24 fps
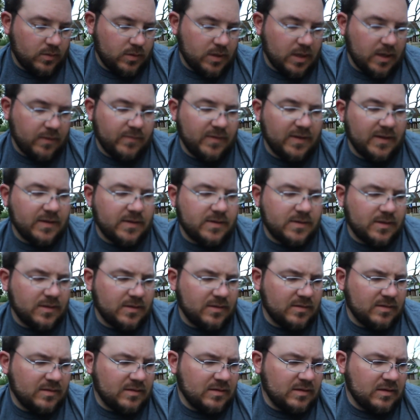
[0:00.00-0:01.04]
Got him in this
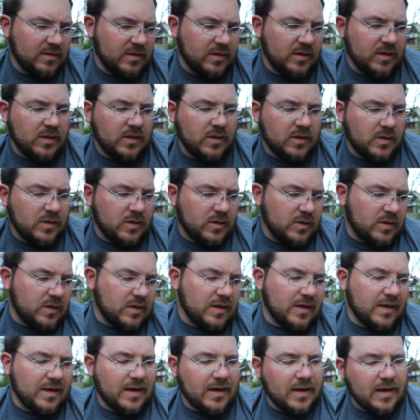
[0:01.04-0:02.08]

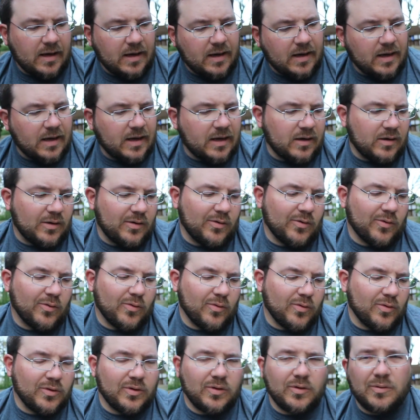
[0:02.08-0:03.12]
uh,
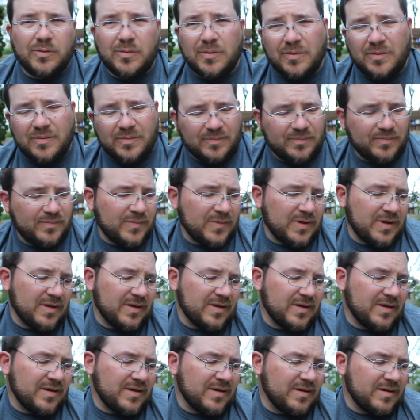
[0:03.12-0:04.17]
gold,
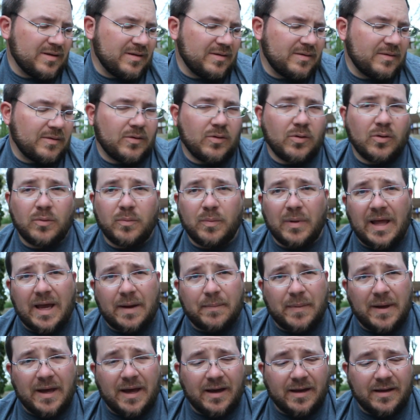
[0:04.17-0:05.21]
gold
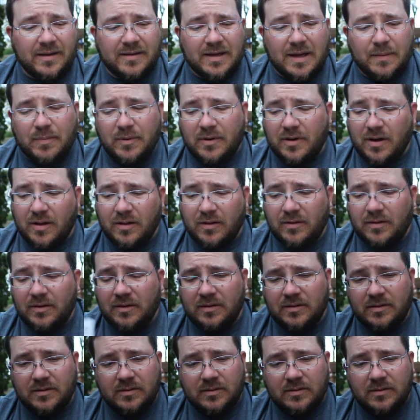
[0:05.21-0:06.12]
blackback type of color.